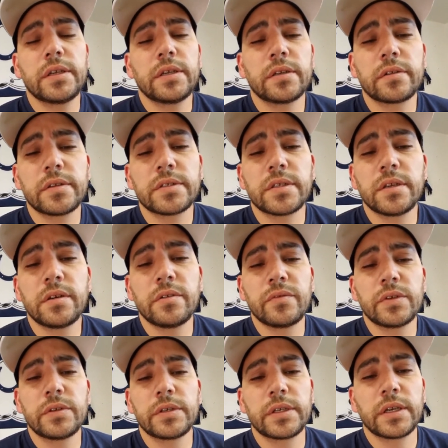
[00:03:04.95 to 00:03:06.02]
You know, he's
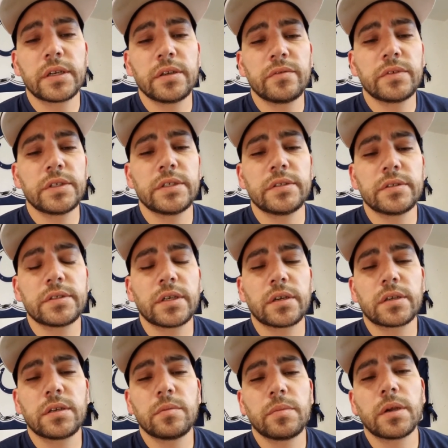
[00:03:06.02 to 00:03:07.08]
interviewing Gary Vee, and they're
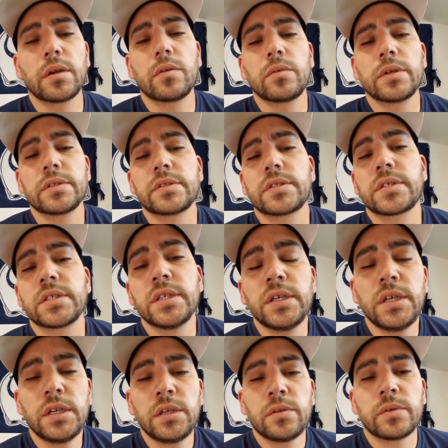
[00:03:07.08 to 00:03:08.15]
talking about what's
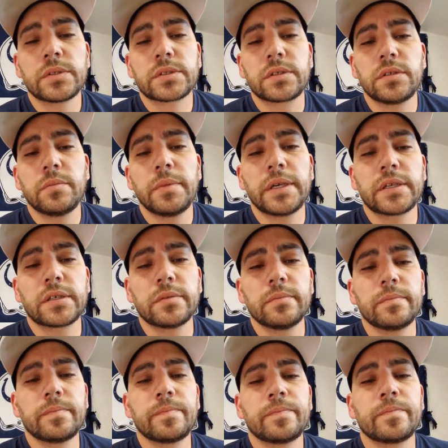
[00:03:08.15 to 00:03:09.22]
going to make
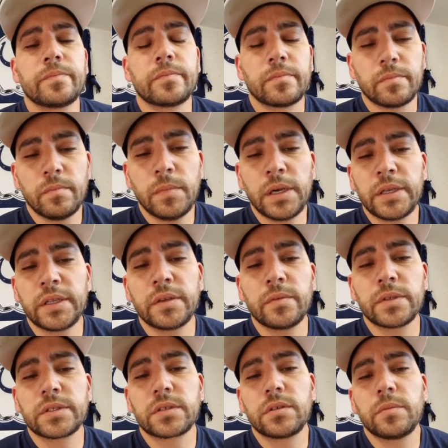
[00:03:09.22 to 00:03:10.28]
him money,
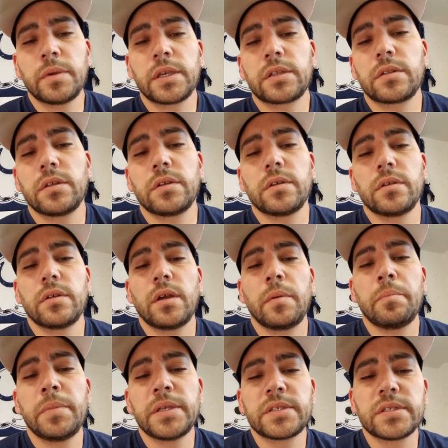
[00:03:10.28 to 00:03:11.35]
what's going to make a
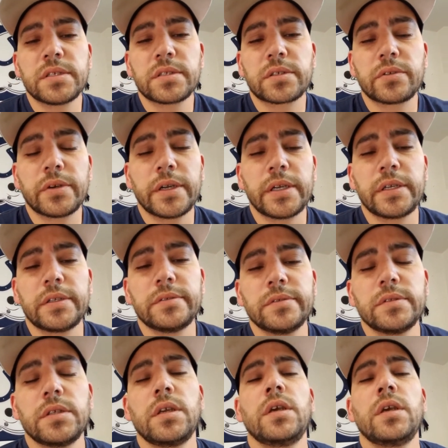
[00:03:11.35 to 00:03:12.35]
business great, and